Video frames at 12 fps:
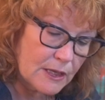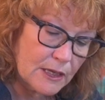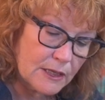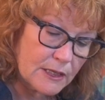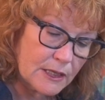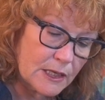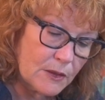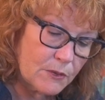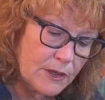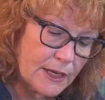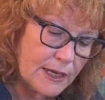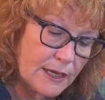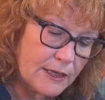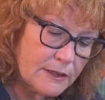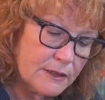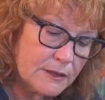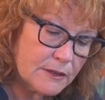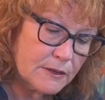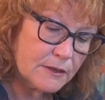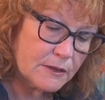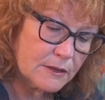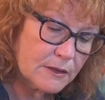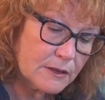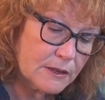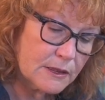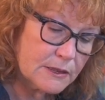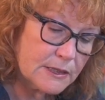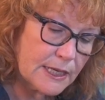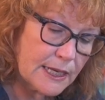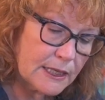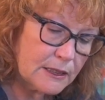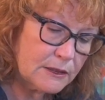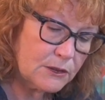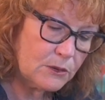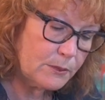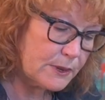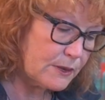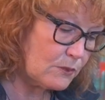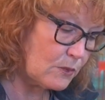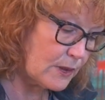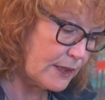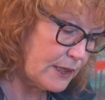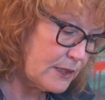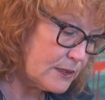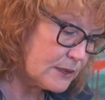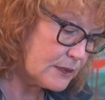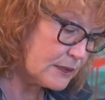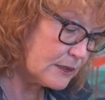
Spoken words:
And then I would add a little bit of white